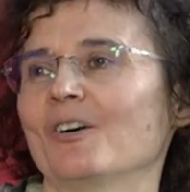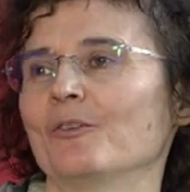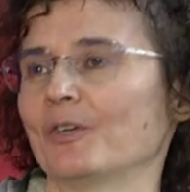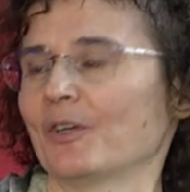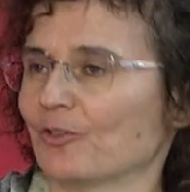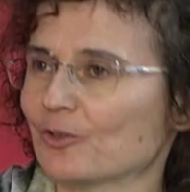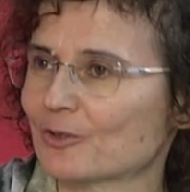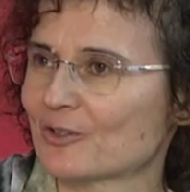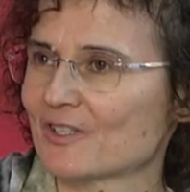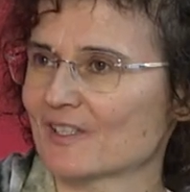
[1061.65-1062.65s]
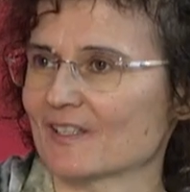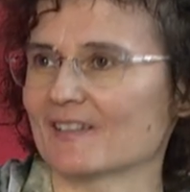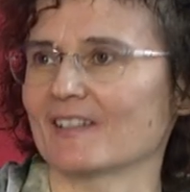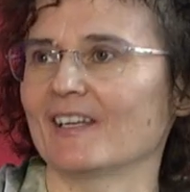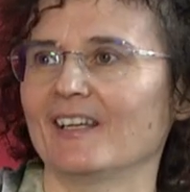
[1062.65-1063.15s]
as we speak to
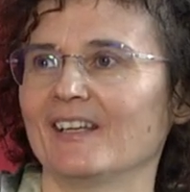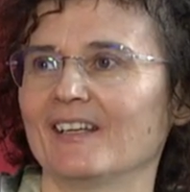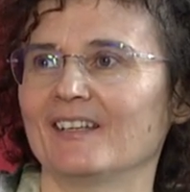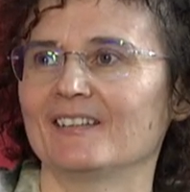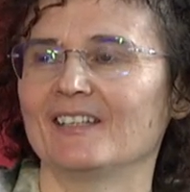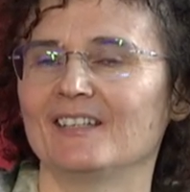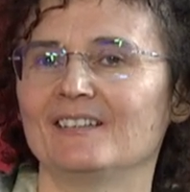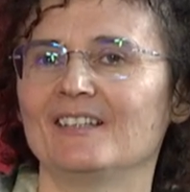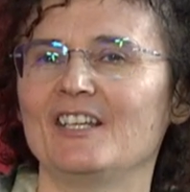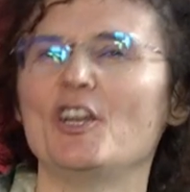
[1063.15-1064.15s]
Martin van Kranendonk